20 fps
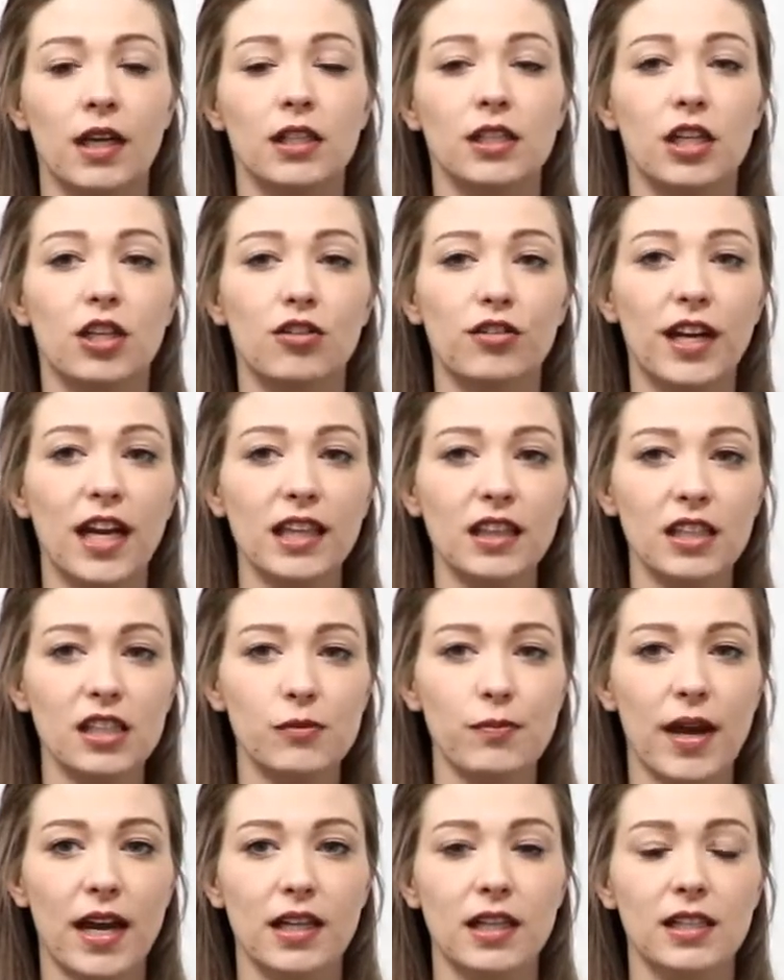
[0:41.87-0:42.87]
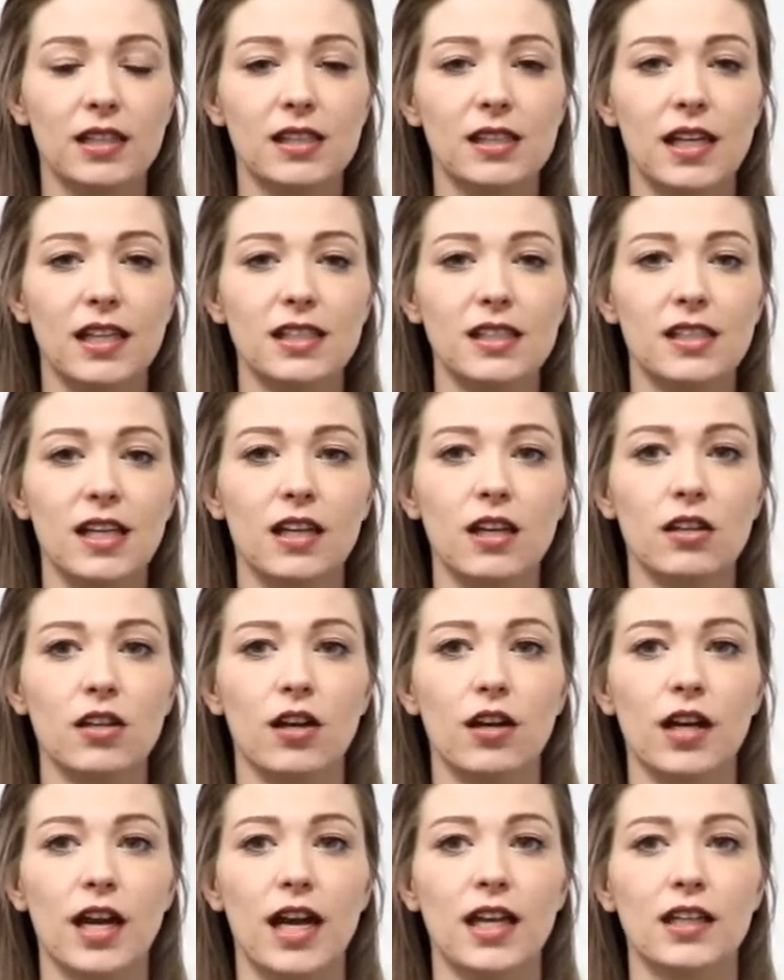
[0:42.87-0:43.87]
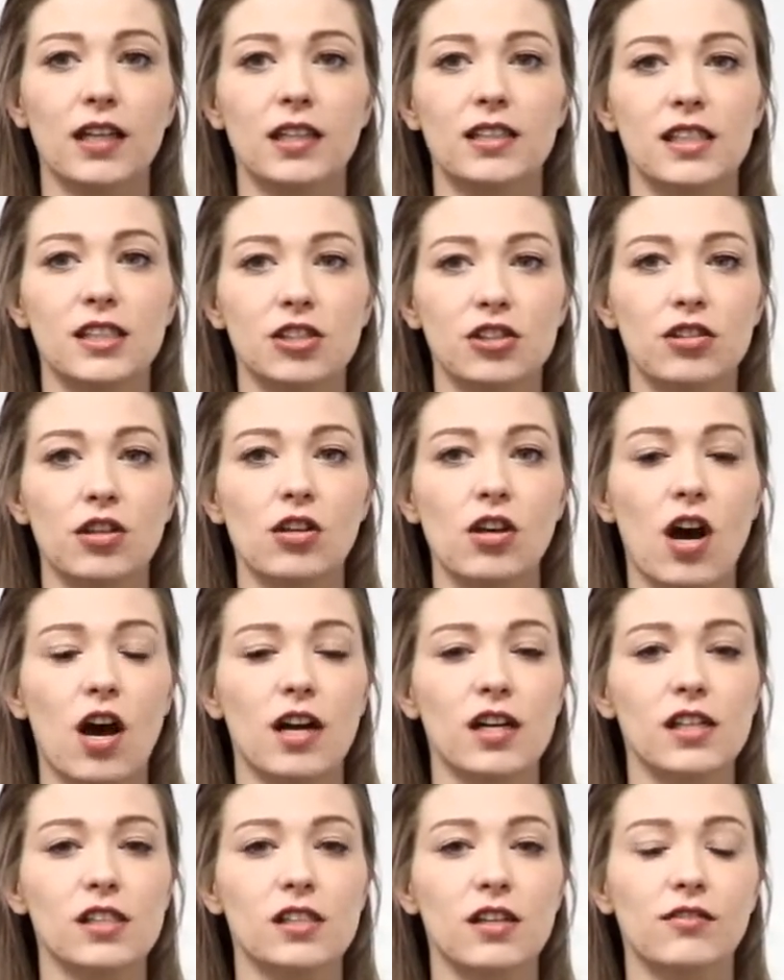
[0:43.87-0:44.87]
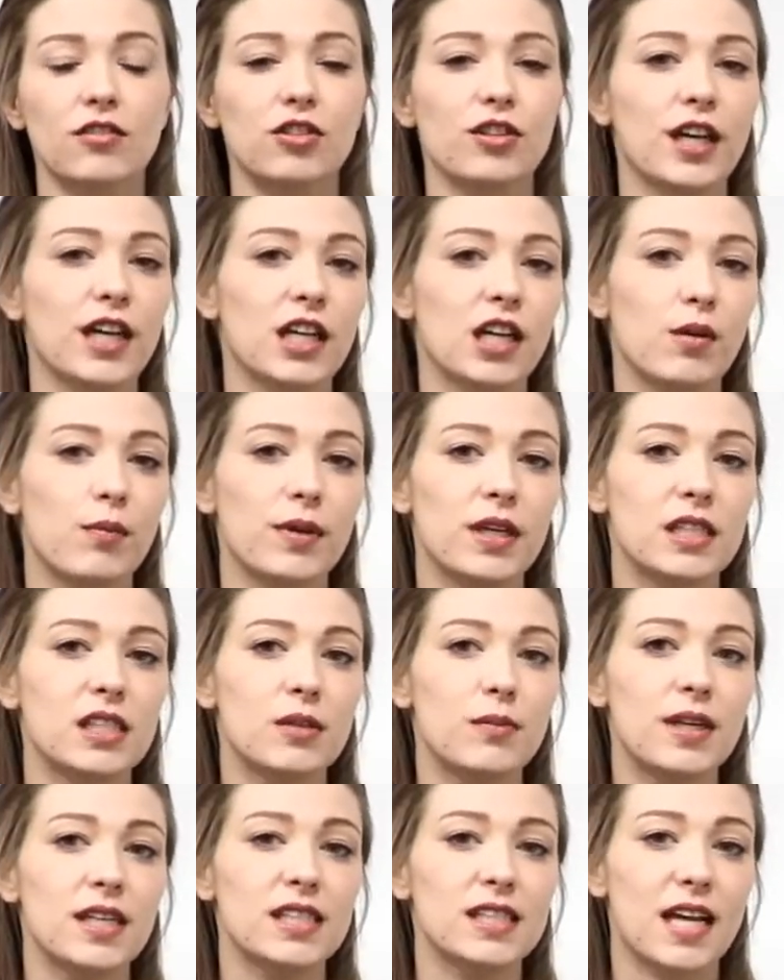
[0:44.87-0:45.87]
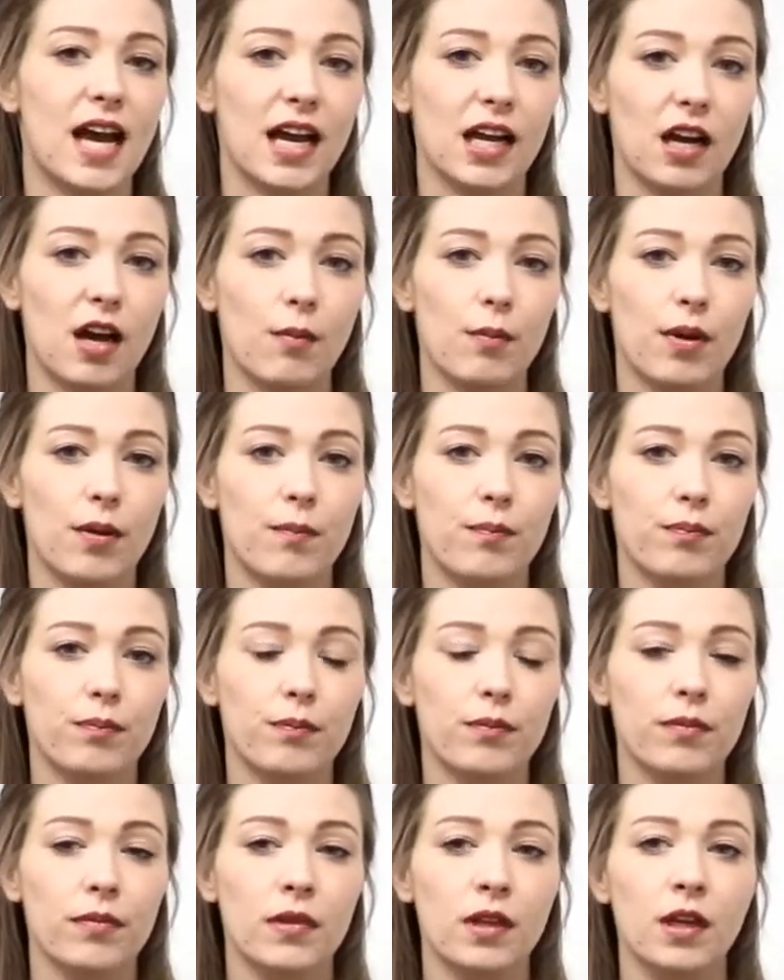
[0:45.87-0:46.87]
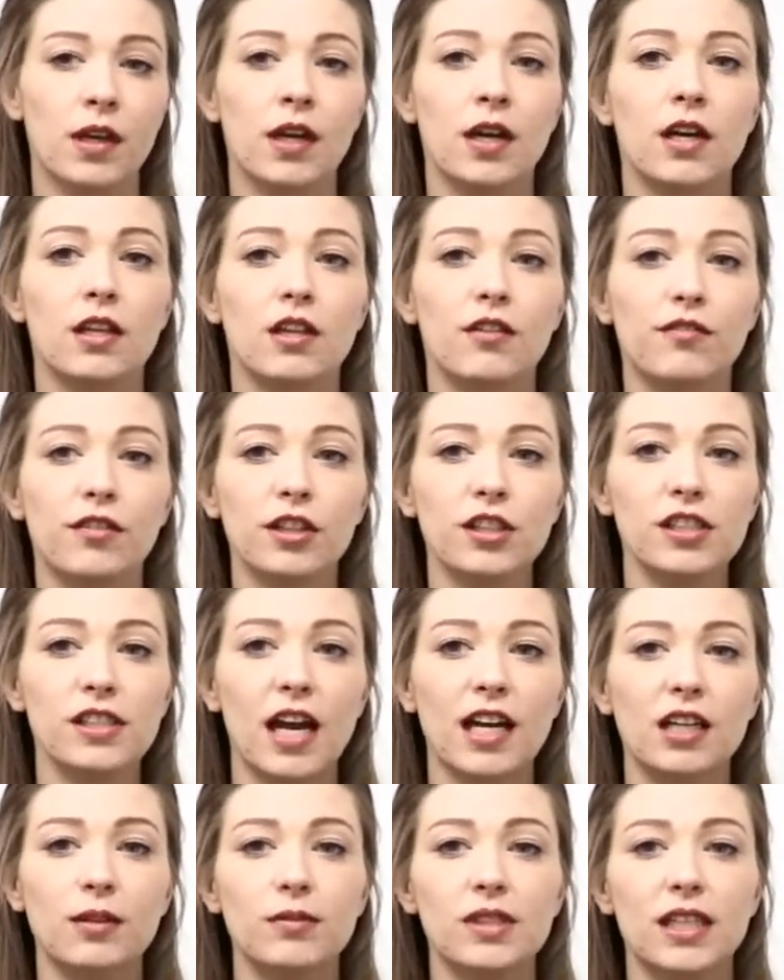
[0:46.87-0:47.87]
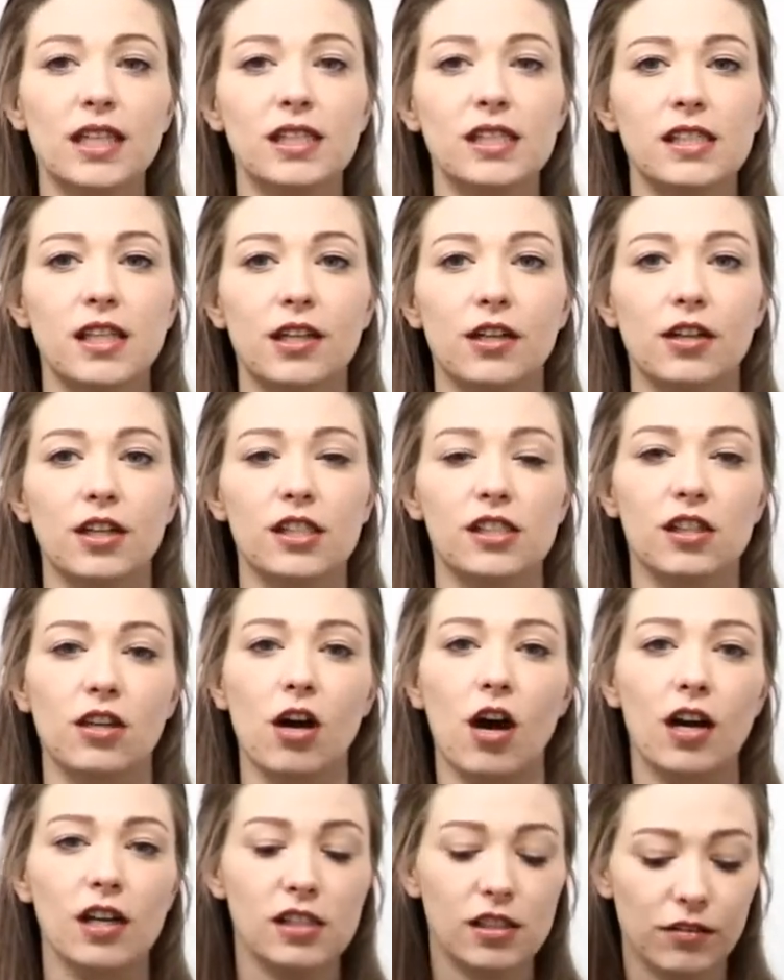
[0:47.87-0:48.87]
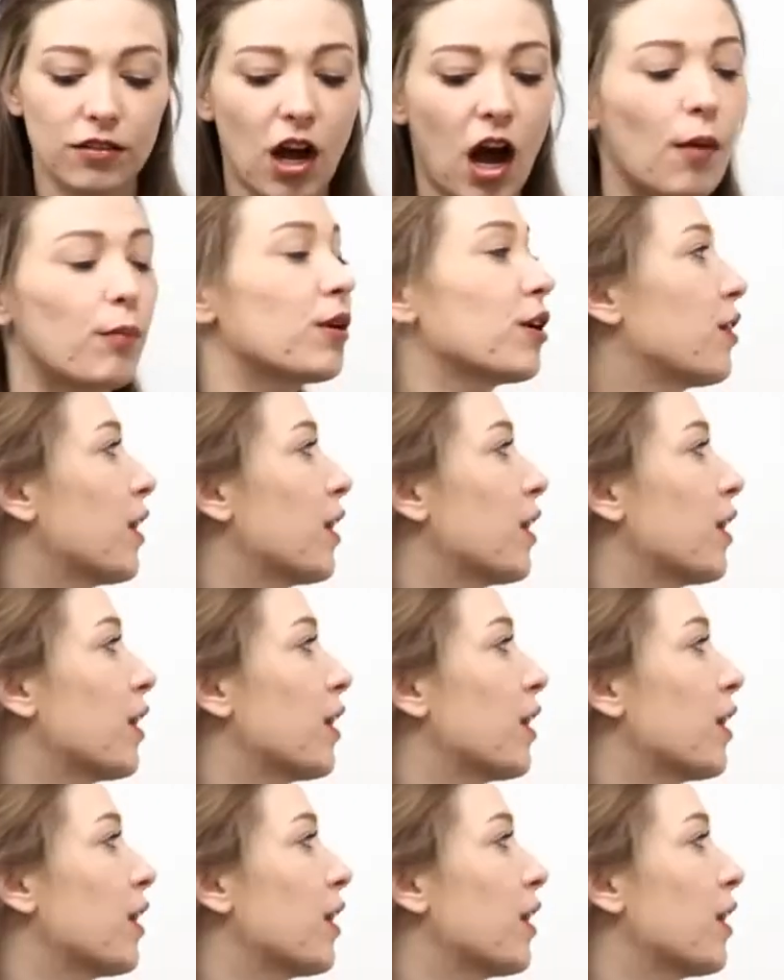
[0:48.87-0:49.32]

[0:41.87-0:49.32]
To create this balance, let's take a look at additional costs of creating a PCB stackup. The first item to consider is the cost of copper